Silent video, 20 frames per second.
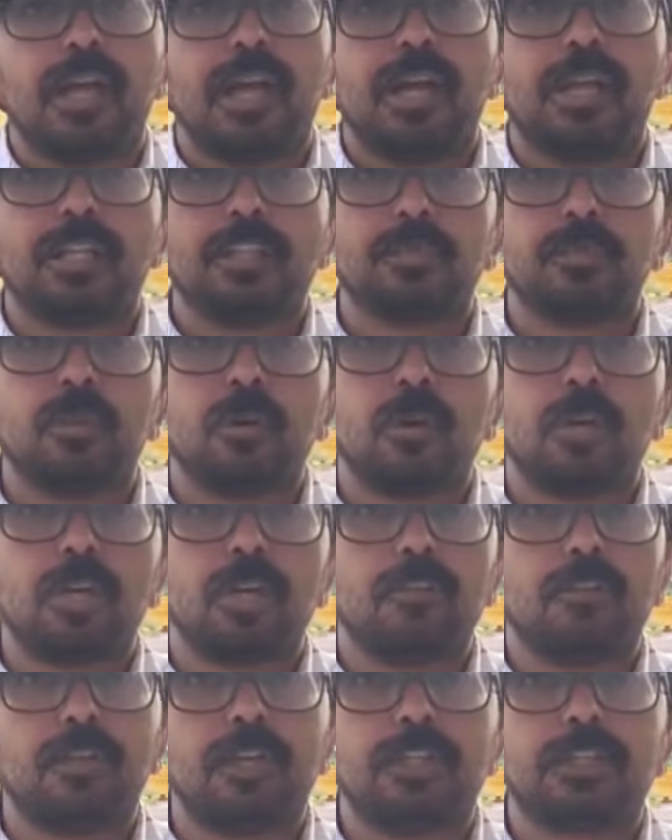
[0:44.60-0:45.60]
and small
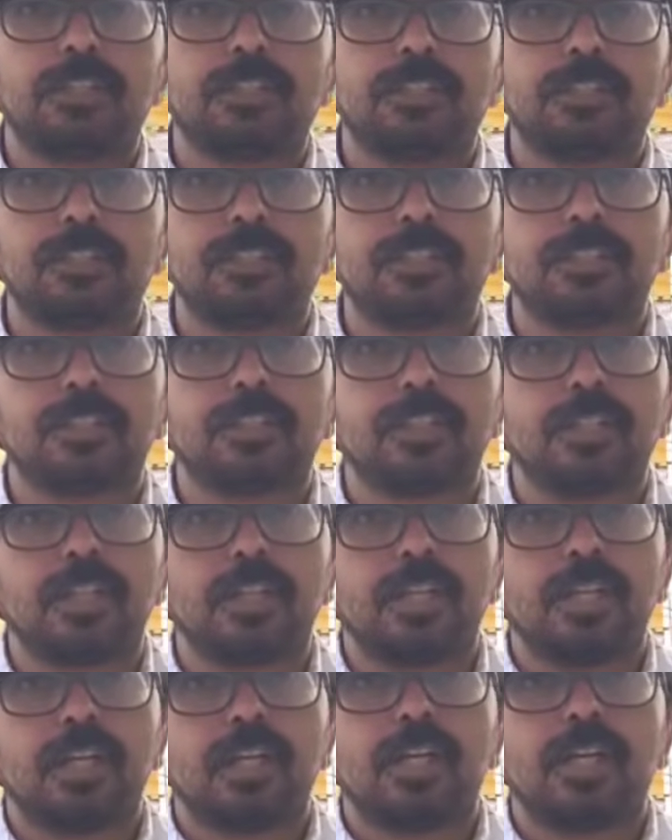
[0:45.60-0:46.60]
differences
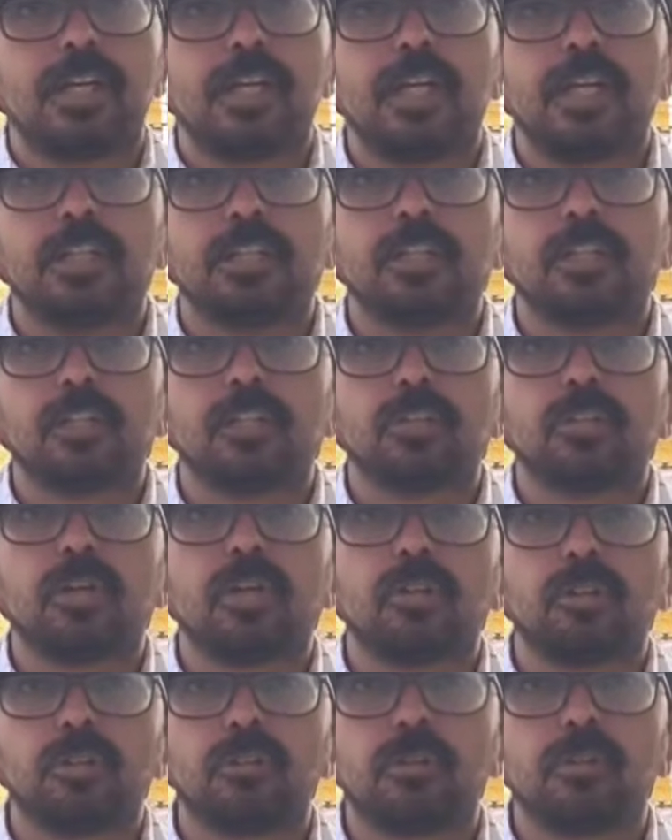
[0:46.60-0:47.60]
in relation to
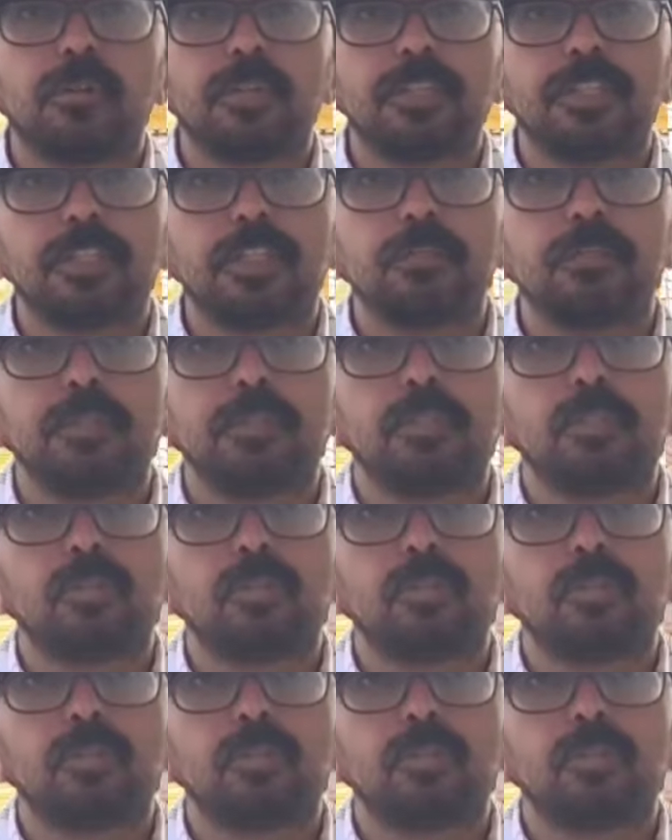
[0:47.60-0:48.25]
how the wobble seam is